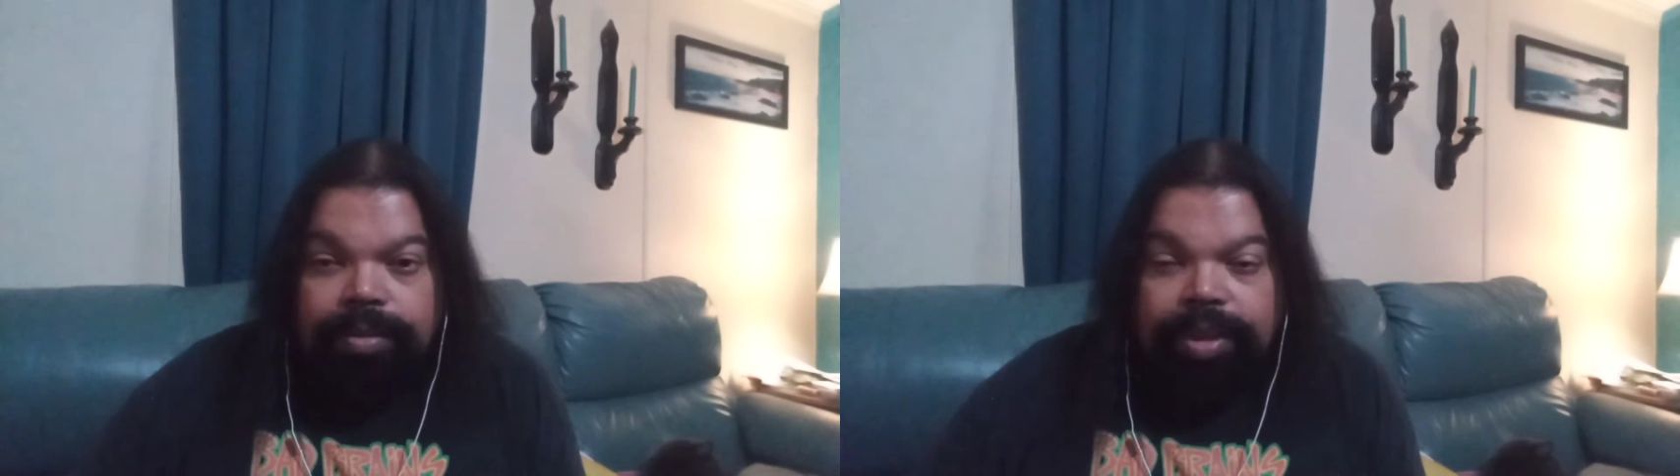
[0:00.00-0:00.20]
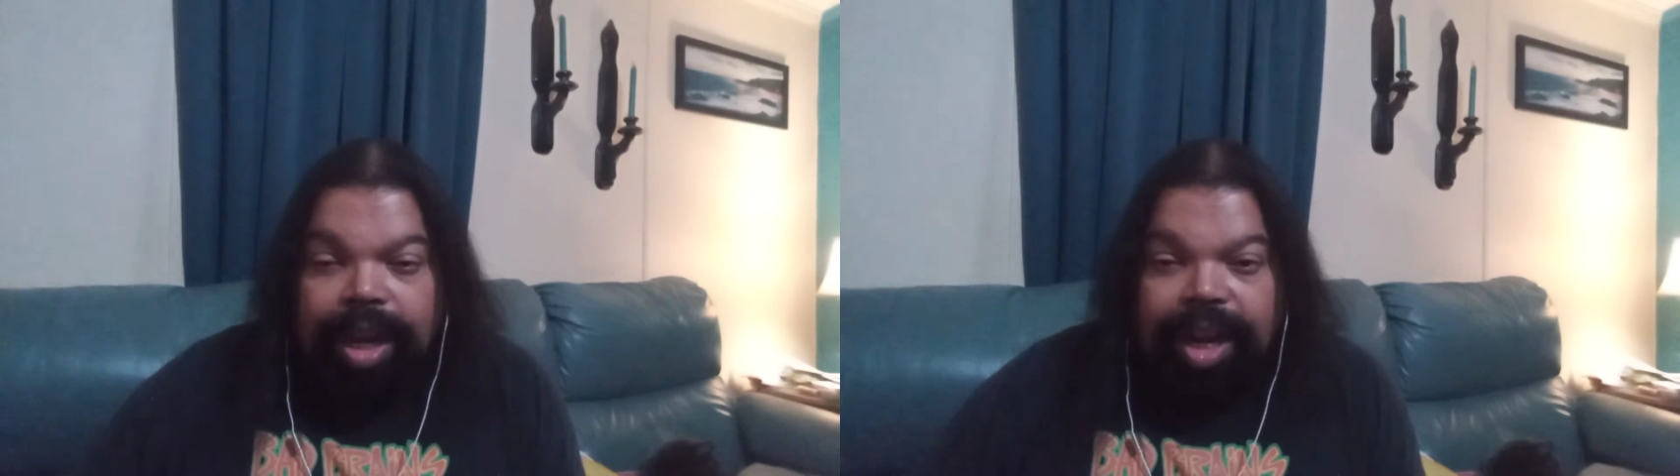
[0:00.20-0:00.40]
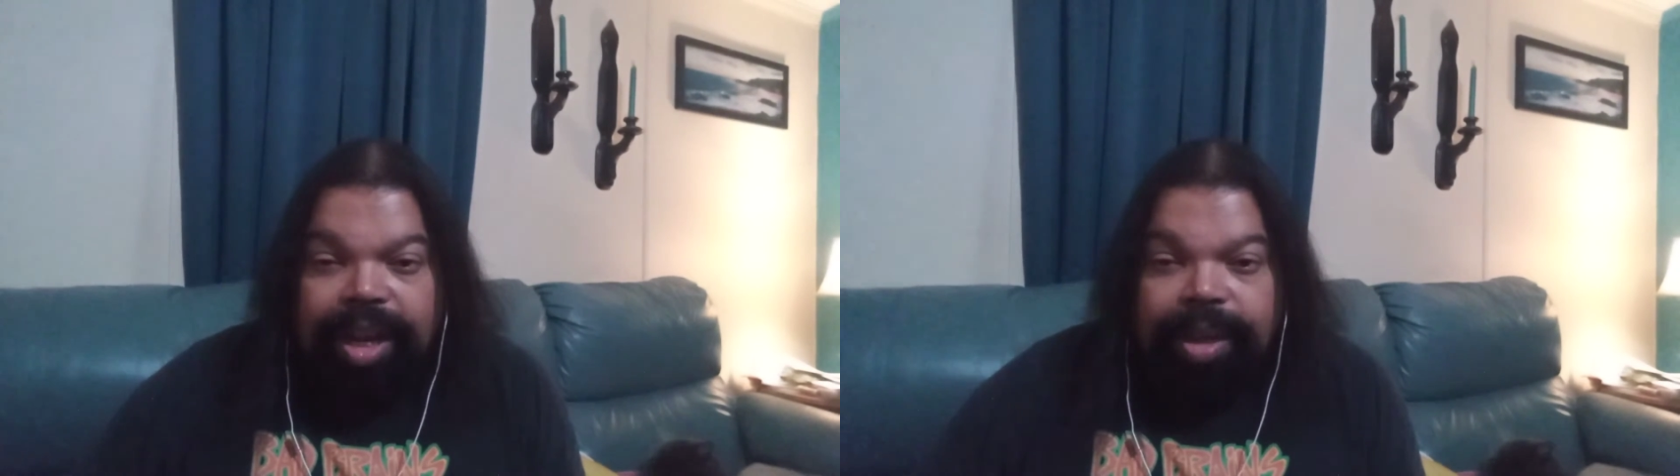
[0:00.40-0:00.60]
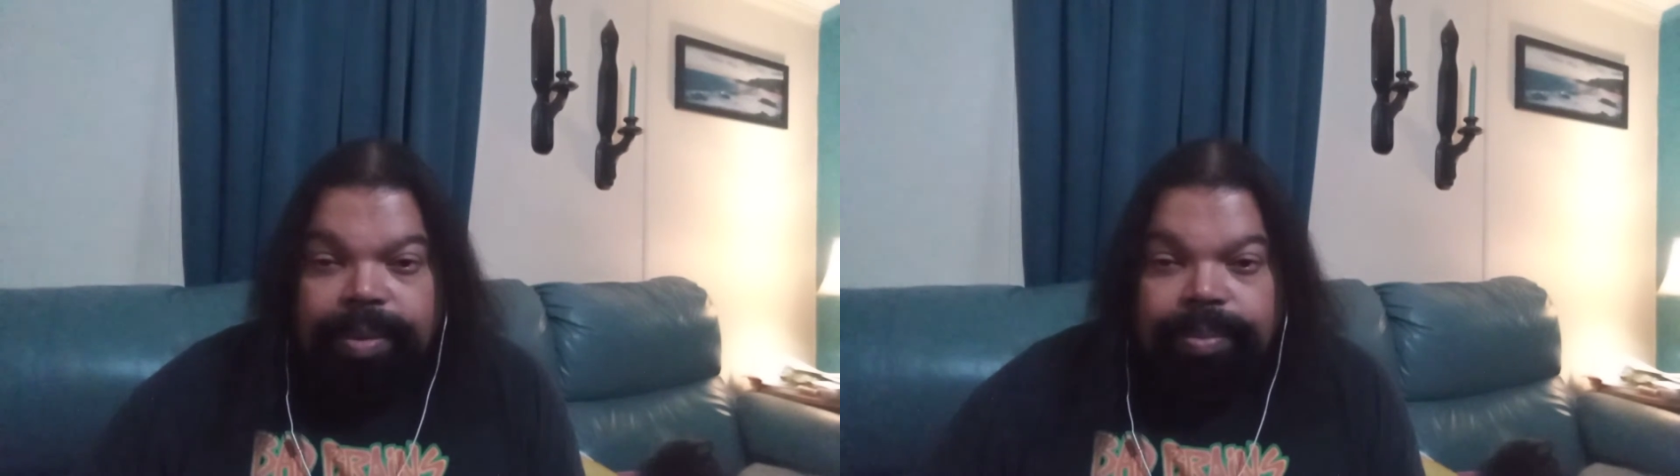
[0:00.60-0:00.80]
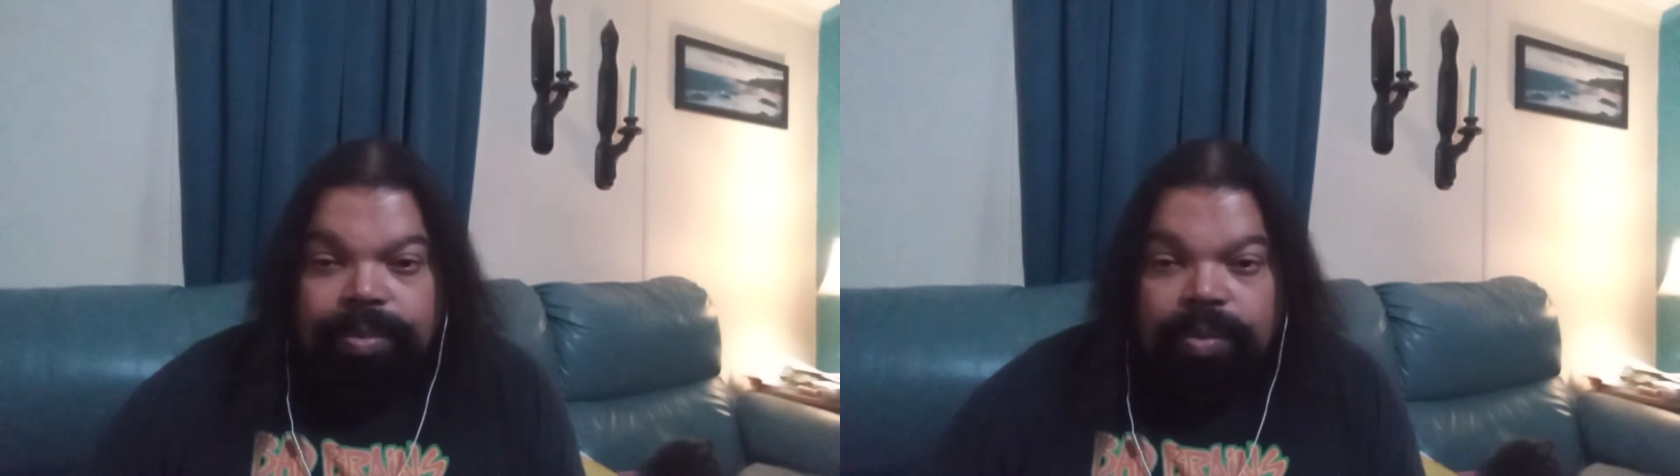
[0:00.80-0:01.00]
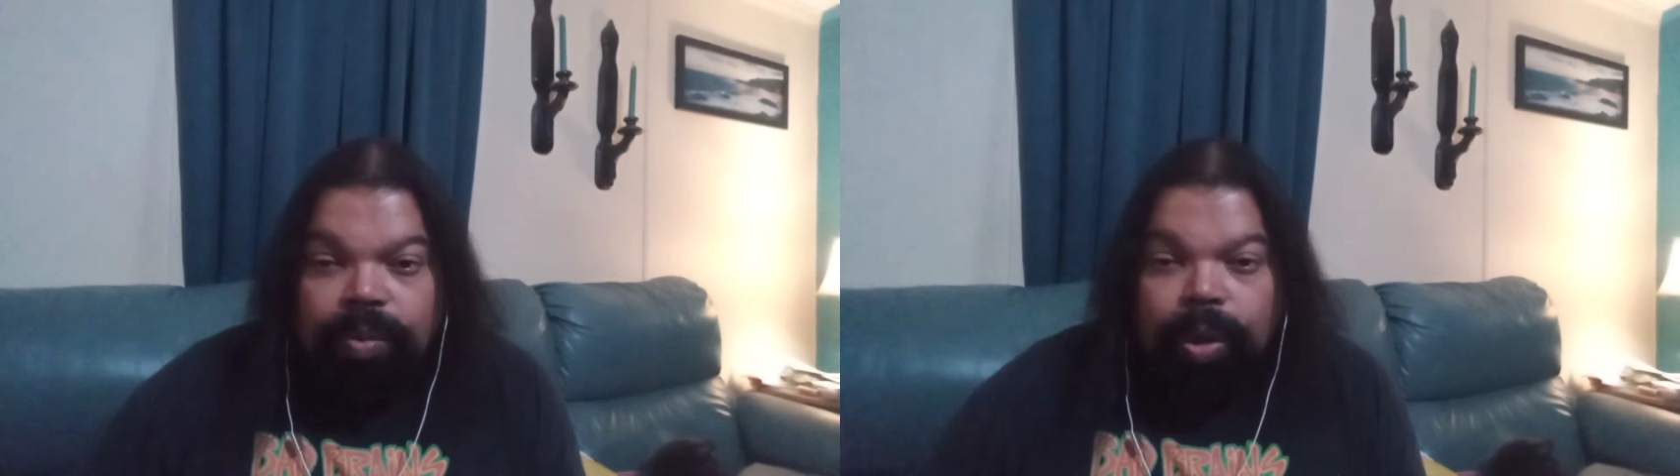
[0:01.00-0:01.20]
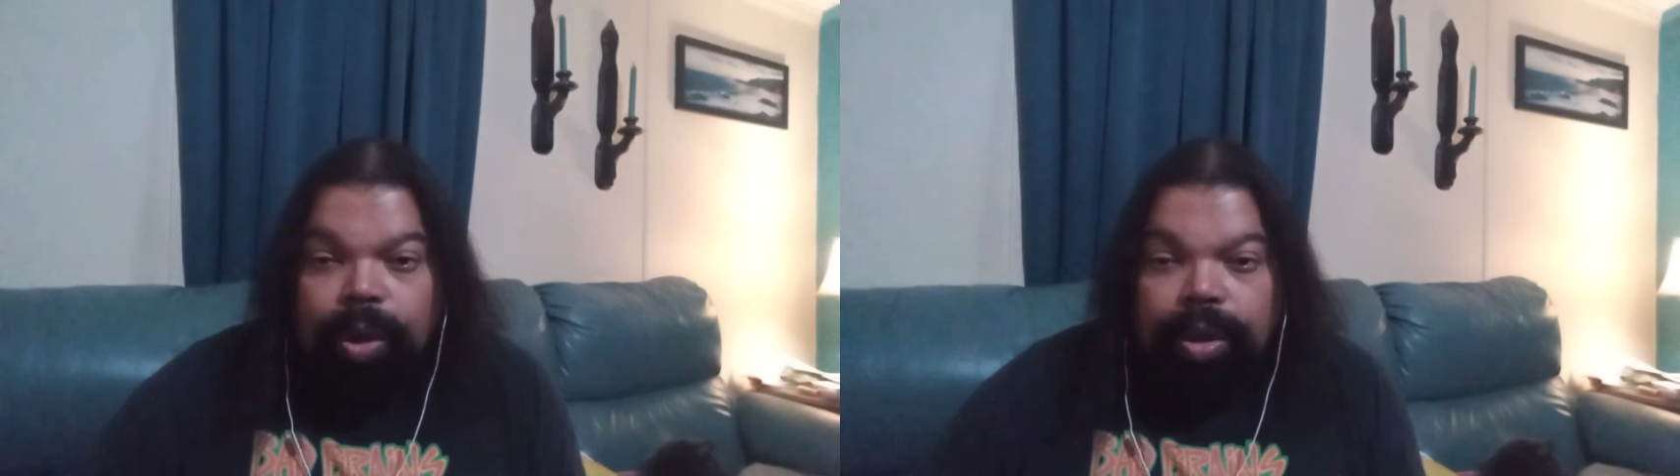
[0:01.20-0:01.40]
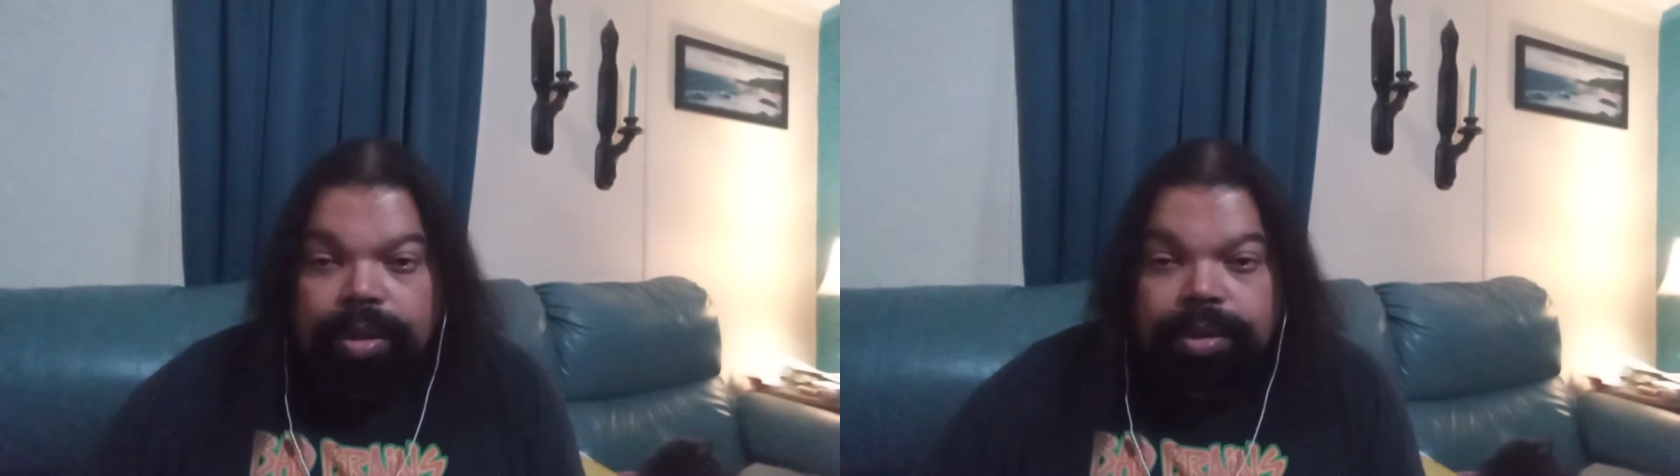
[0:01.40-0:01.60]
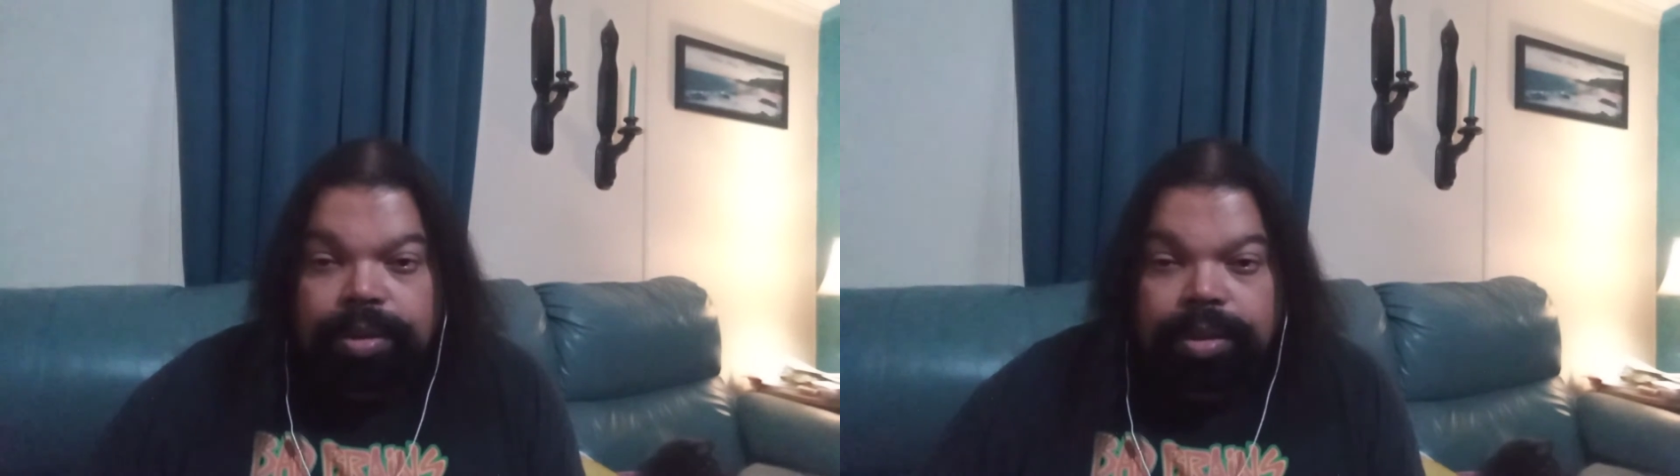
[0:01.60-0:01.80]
time, work.